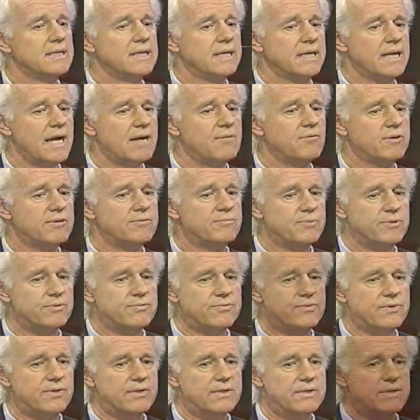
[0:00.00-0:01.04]
And I would have
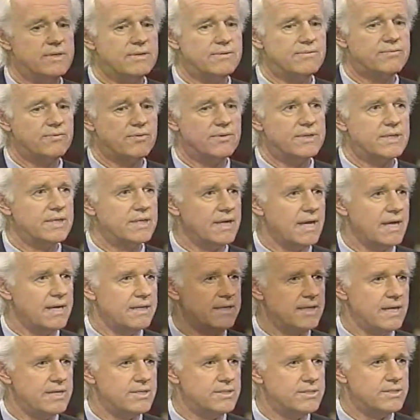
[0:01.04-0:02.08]
preferred for the
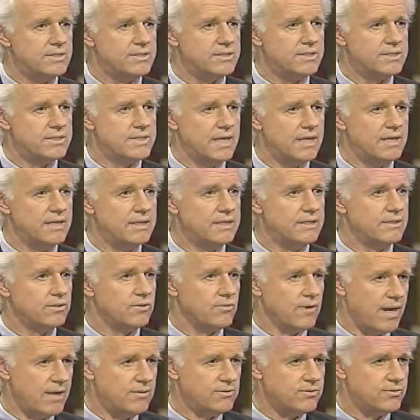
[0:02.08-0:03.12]
United Nations to send in
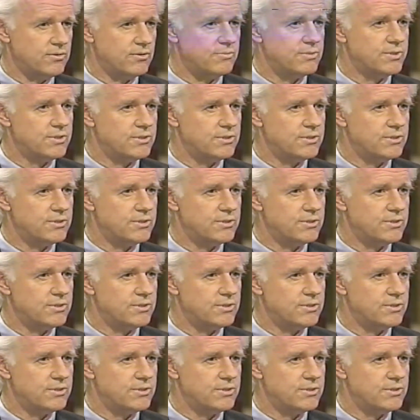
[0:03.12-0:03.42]
ground troops.